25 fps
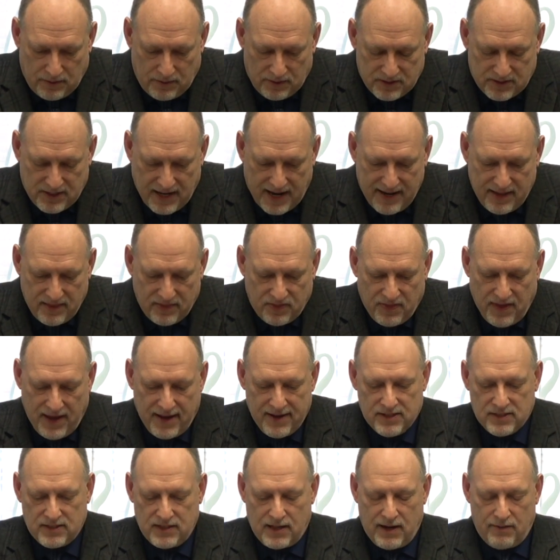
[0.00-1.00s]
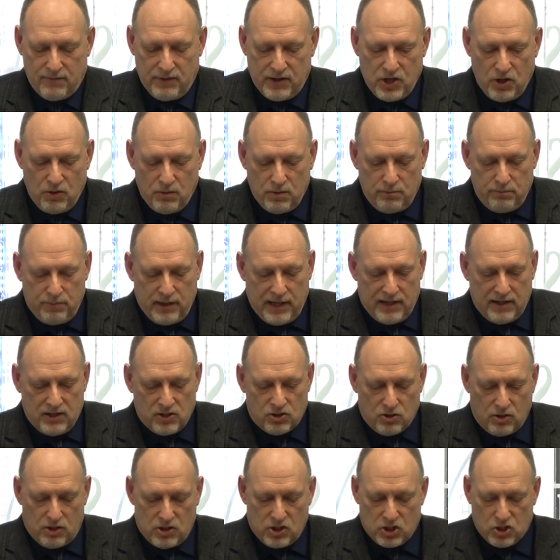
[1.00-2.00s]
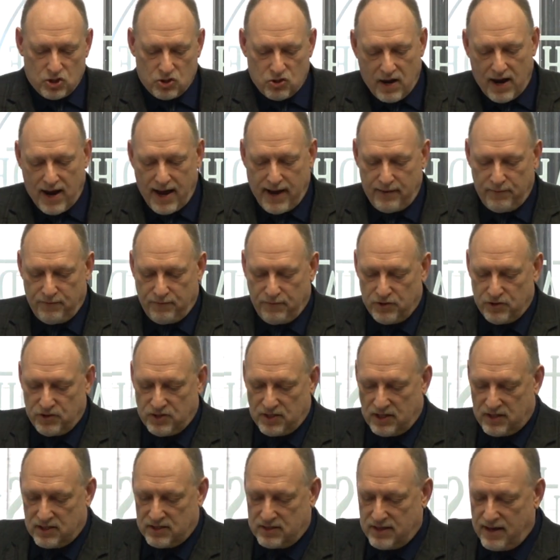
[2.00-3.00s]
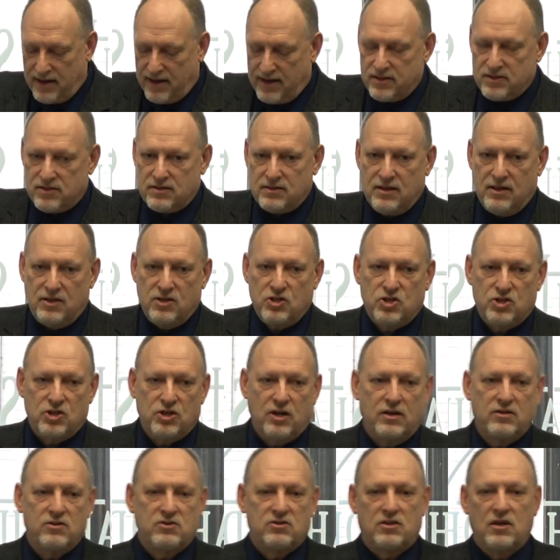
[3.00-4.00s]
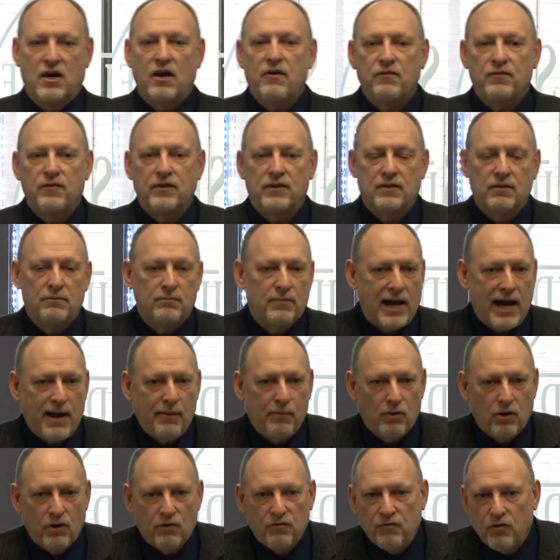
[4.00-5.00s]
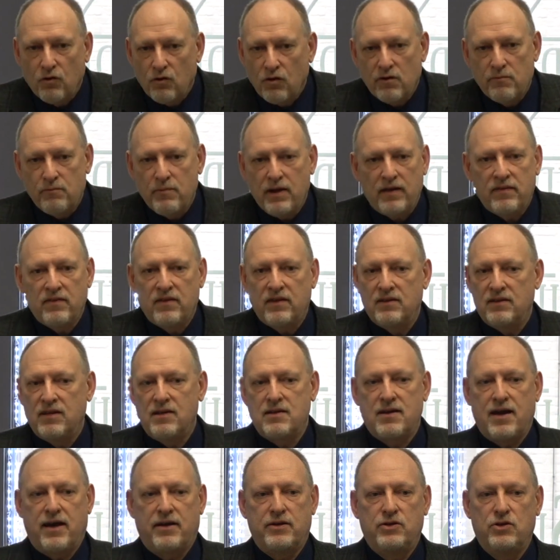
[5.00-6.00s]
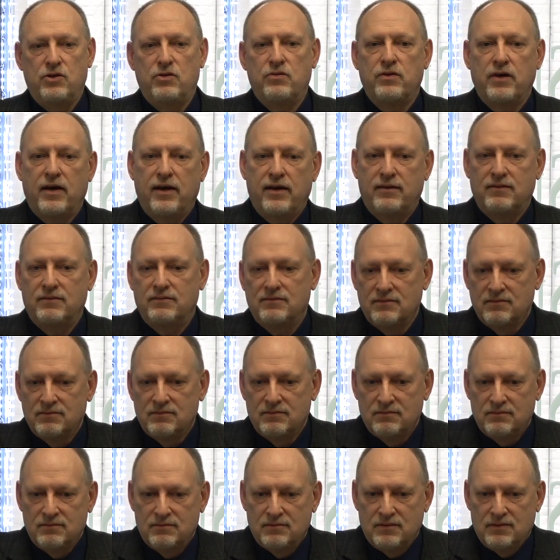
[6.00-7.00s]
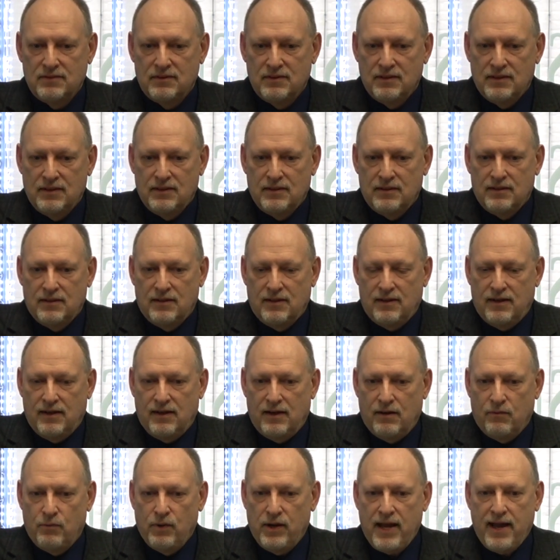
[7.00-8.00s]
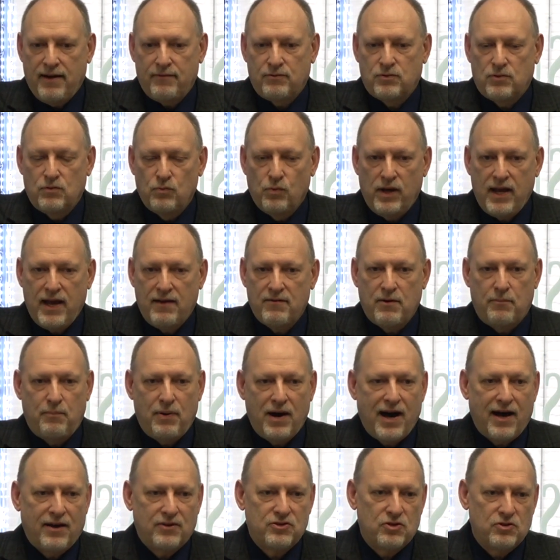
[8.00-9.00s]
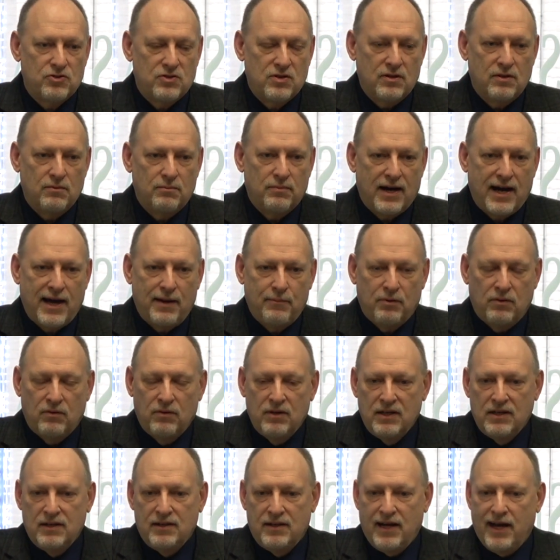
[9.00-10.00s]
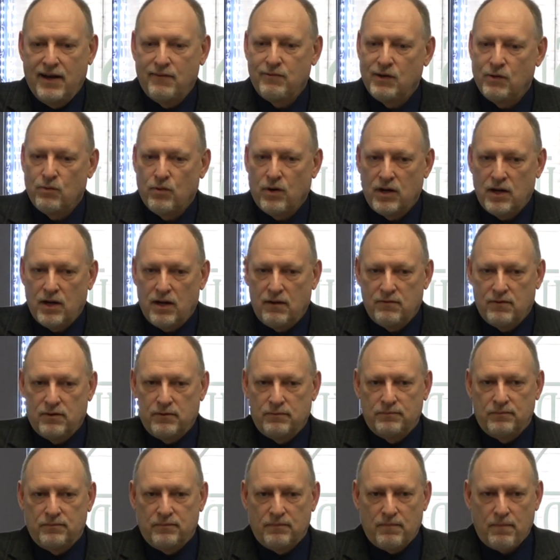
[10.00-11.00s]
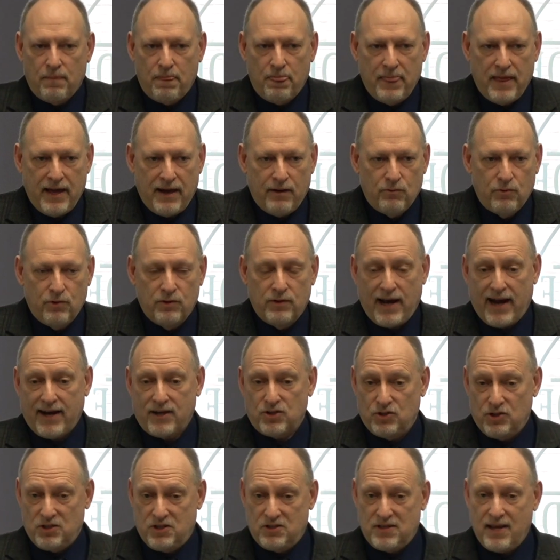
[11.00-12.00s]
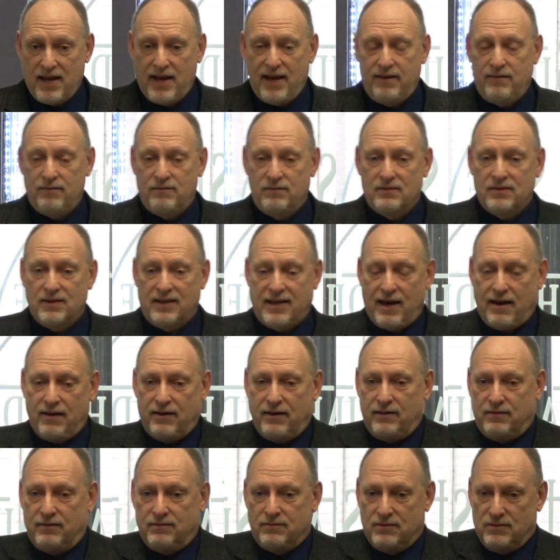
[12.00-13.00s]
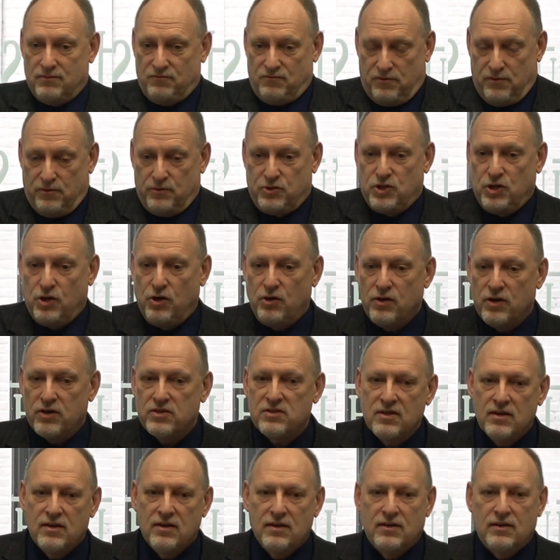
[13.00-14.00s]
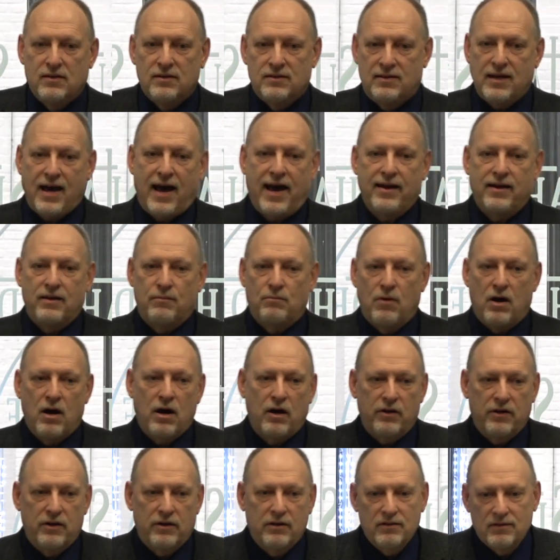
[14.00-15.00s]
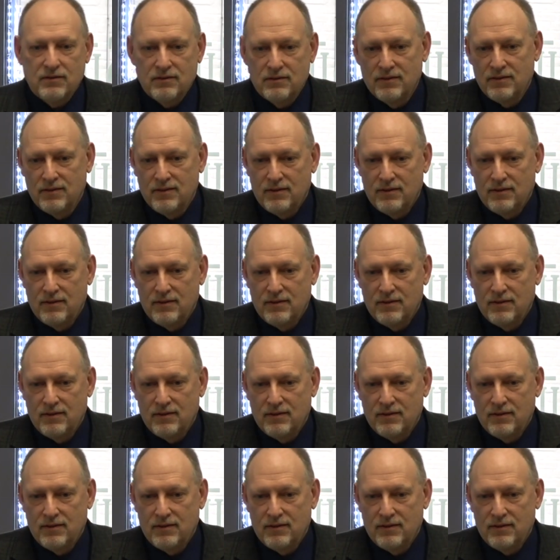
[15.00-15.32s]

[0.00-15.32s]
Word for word: Satan thinks that every human being is going to strive for success and shun suffering. The Bible are full of men that did not do that. Uh, we have we have apostles in the Bible. Every one of them that were actually saved, accounting for Judas, died a martyr,